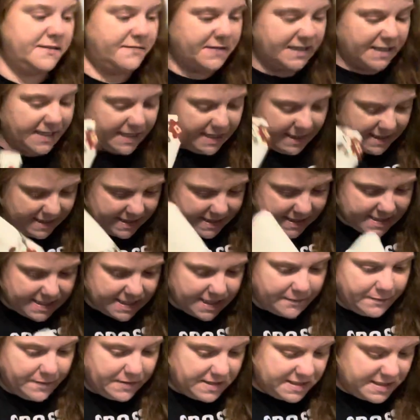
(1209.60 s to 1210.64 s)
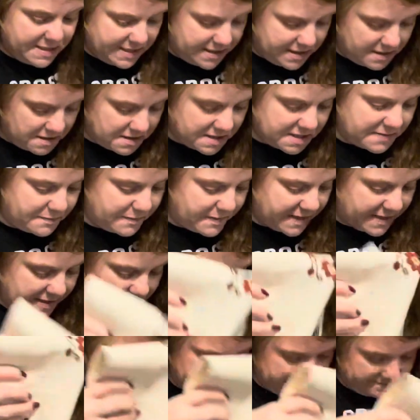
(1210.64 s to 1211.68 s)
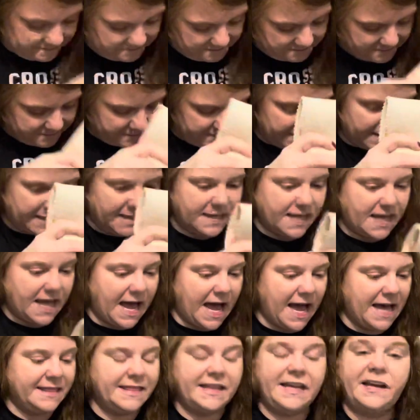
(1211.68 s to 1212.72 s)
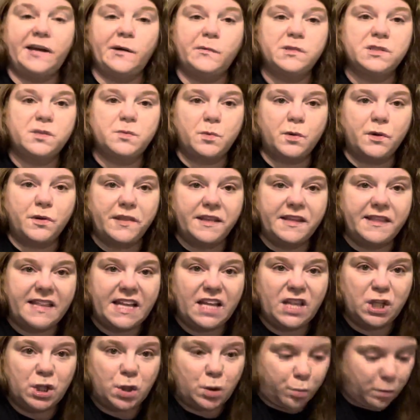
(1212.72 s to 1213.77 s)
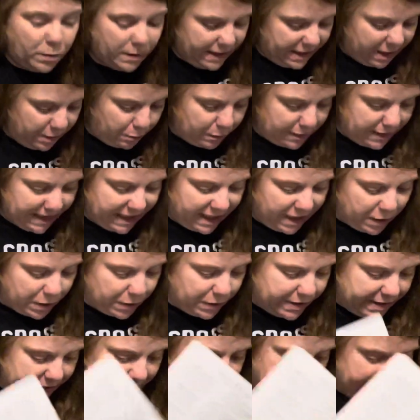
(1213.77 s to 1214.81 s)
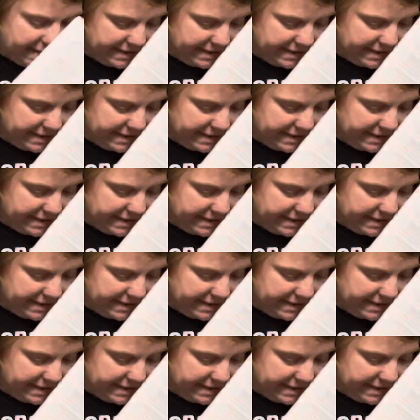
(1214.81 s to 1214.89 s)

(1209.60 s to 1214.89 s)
to kit this up in silks, but I think it was worth it. They look really, really good.